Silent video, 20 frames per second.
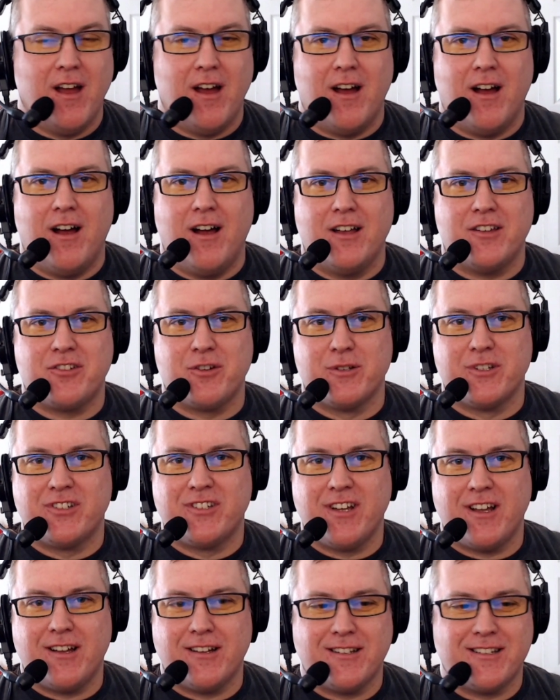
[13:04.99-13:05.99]
Uh, so as
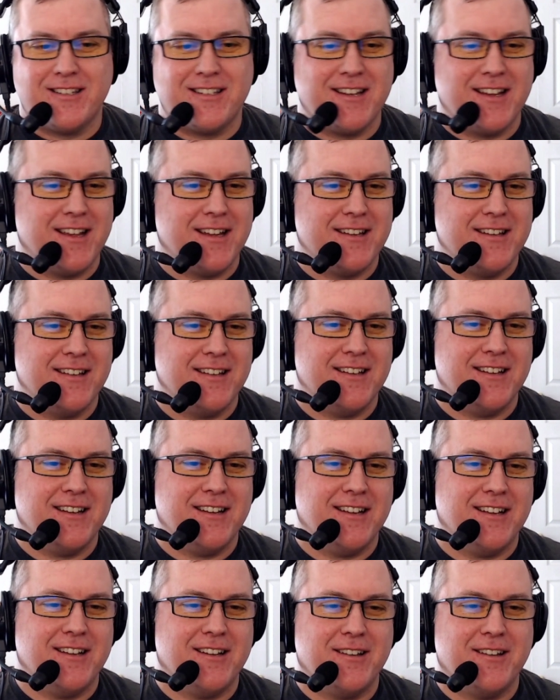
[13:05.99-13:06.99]
Doug said,
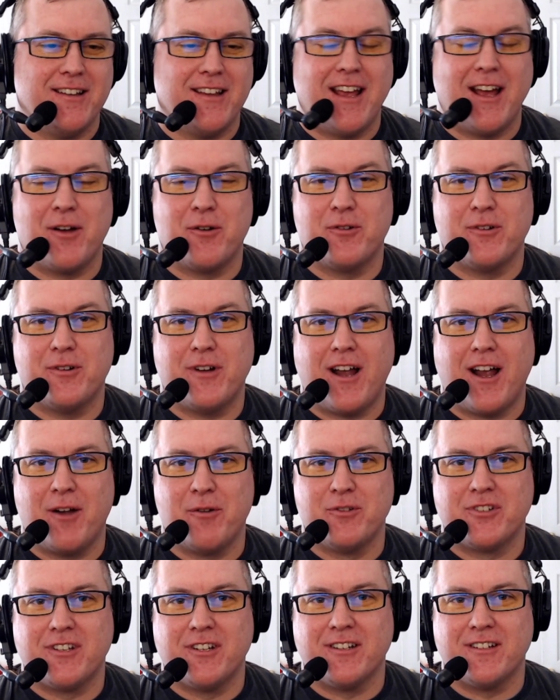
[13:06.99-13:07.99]
yeah, I
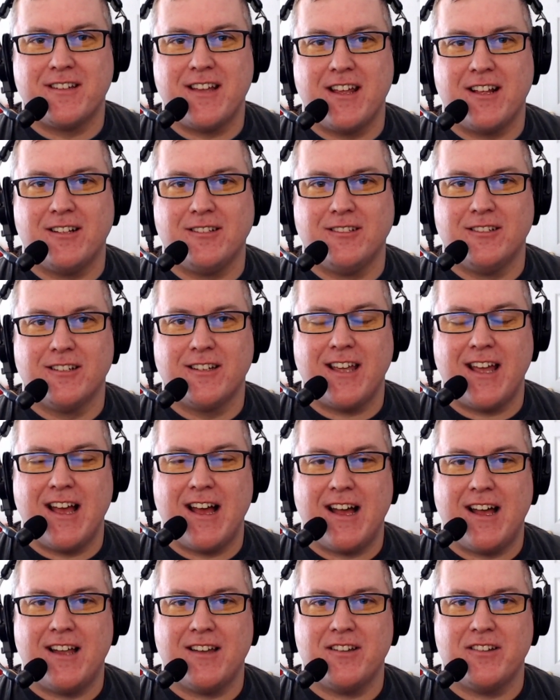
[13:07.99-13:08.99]
was going to take a look
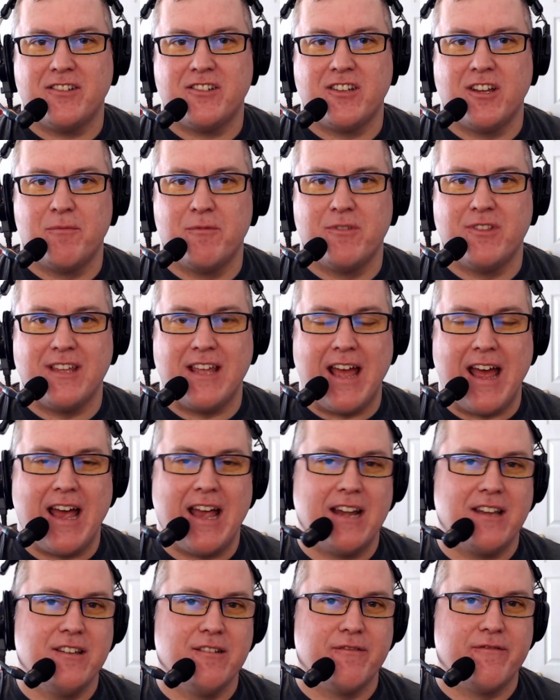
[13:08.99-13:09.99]
at some of the
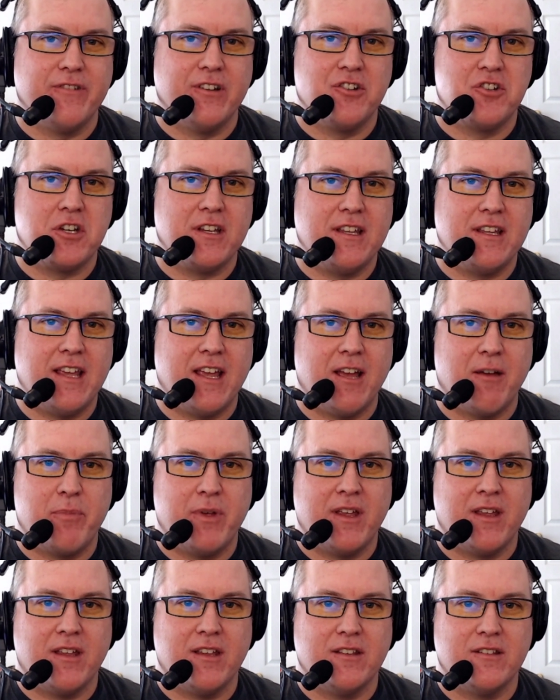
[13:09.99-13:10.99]
active phishing
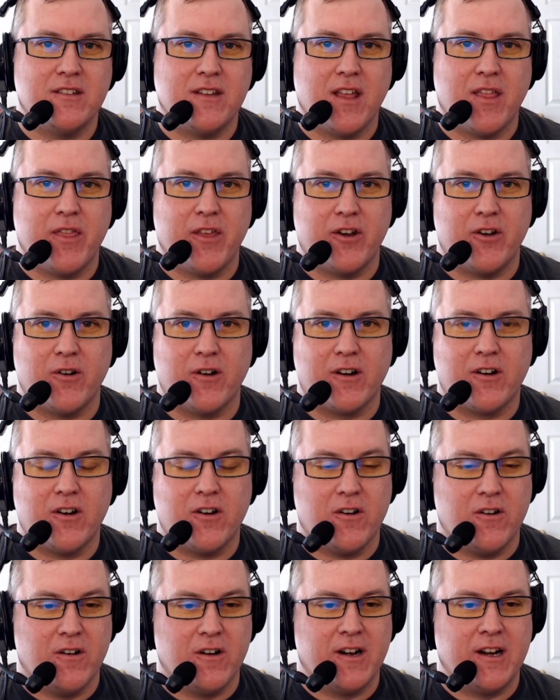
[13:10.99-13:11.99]
campaigns that are
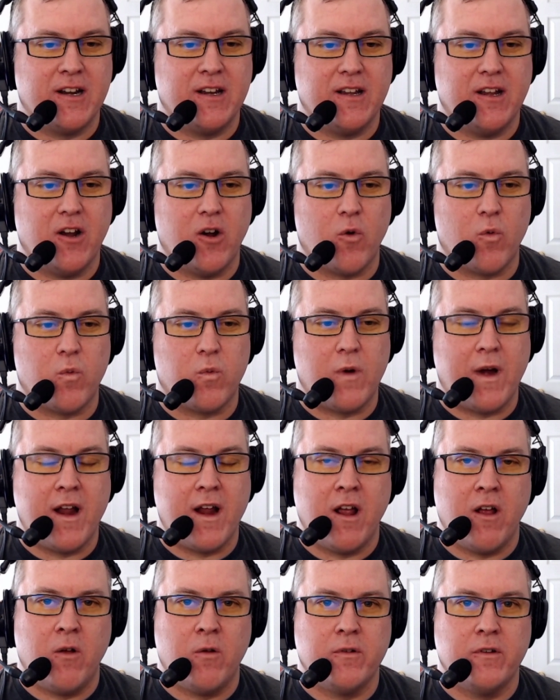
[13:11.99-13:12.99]
occurring
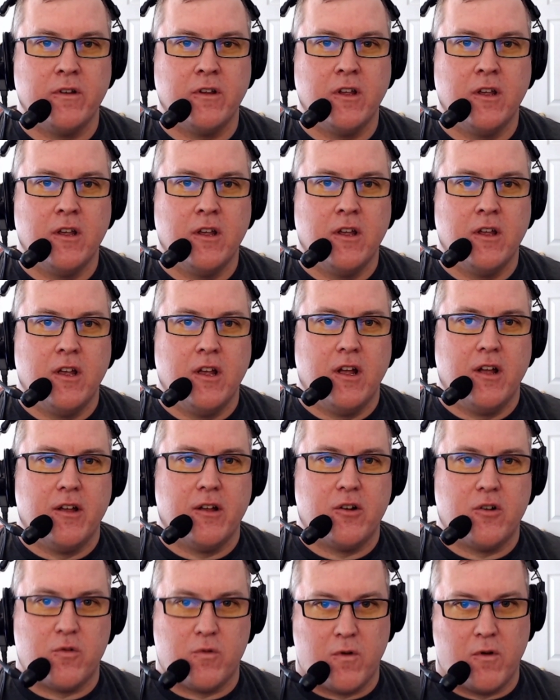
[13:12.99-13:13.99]
around
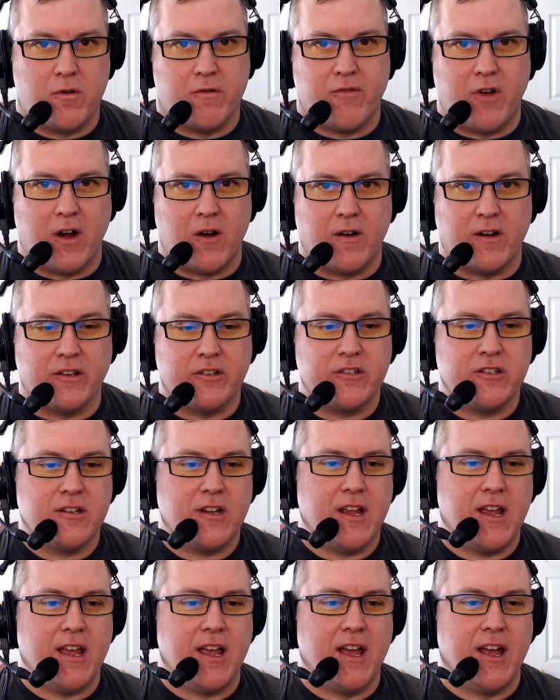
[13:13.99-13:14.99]
coronavirus,
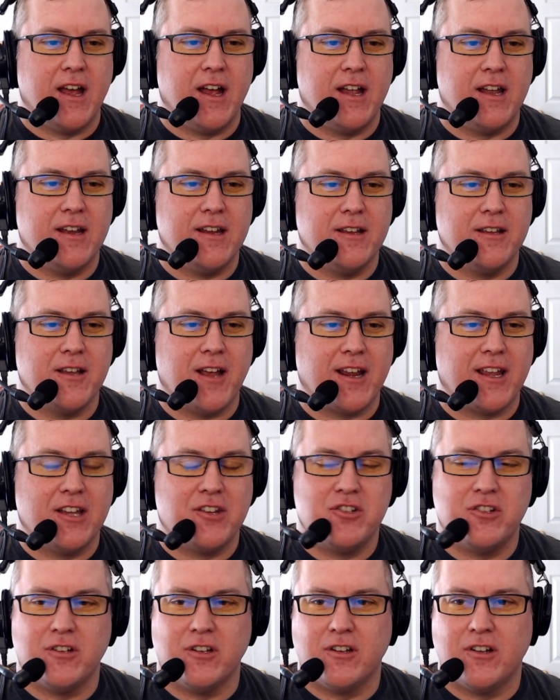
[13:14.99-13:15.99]
and I
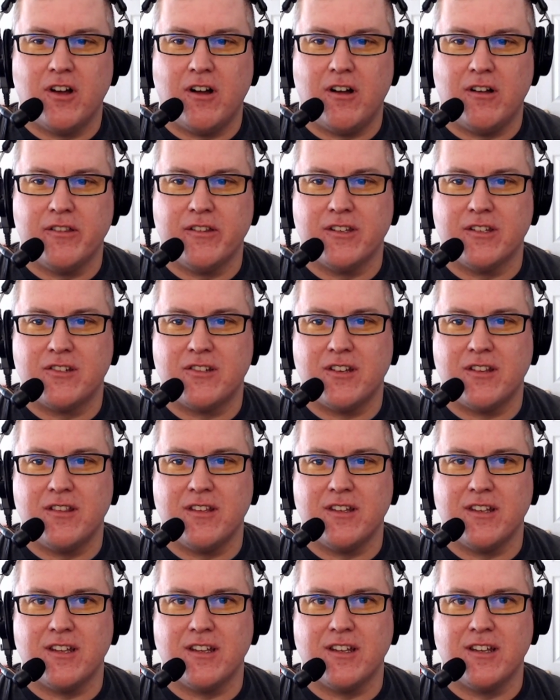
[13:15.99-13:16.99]
guess you could call this
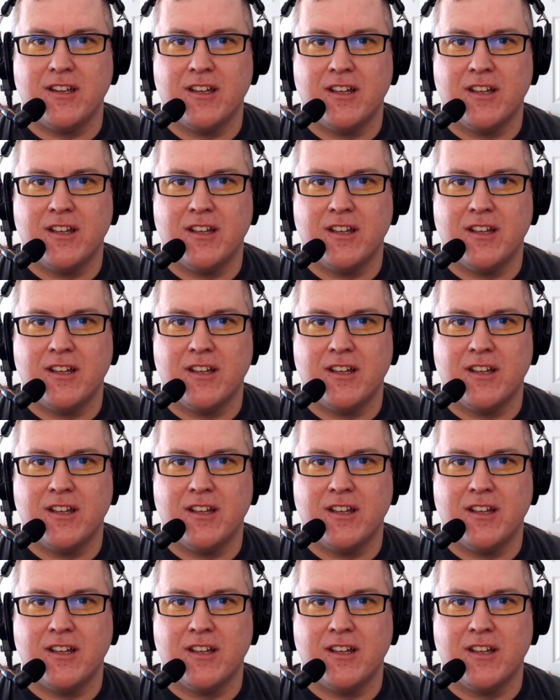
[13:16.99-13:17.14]
the